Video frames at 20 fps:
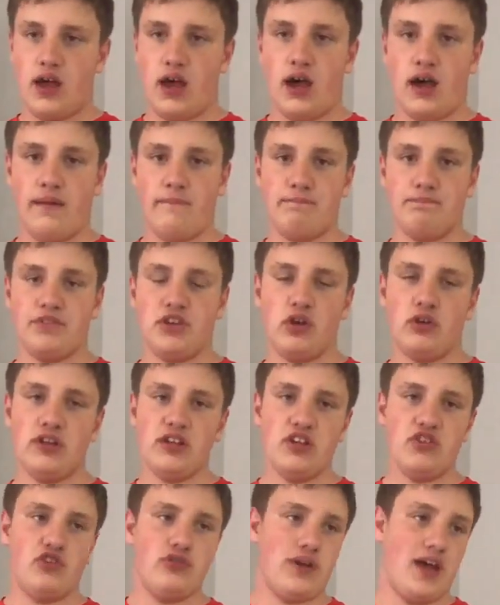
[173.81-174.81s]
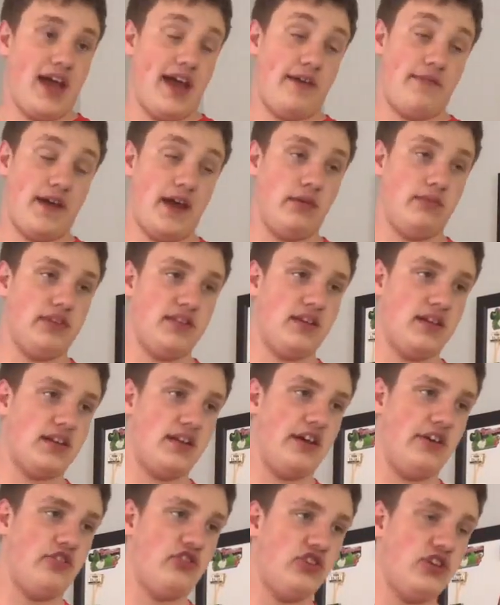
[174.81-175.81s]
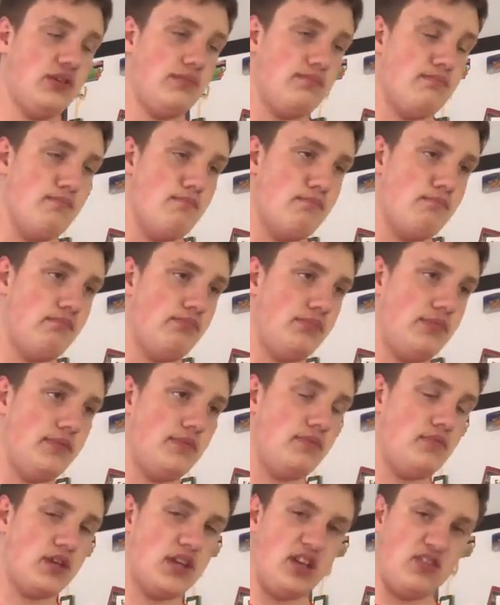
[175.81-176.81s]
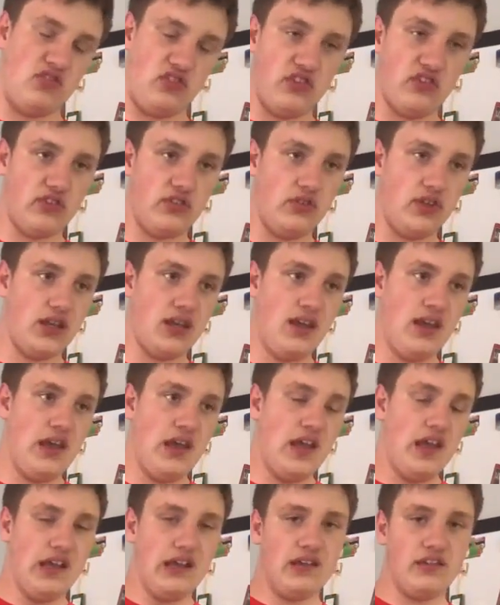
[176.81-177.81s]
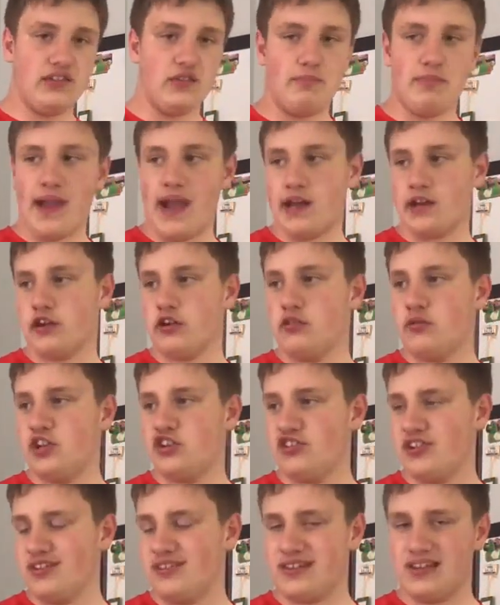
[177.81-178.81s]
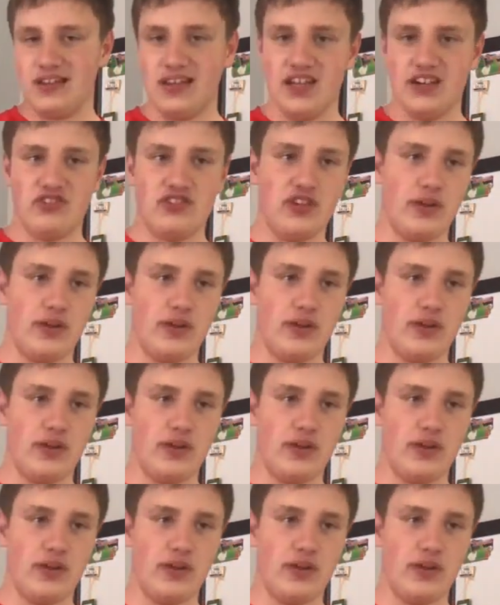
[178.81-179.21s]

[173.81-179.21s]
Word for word: Um, the only issue I have had with technology consistently is the battery widget is glitched.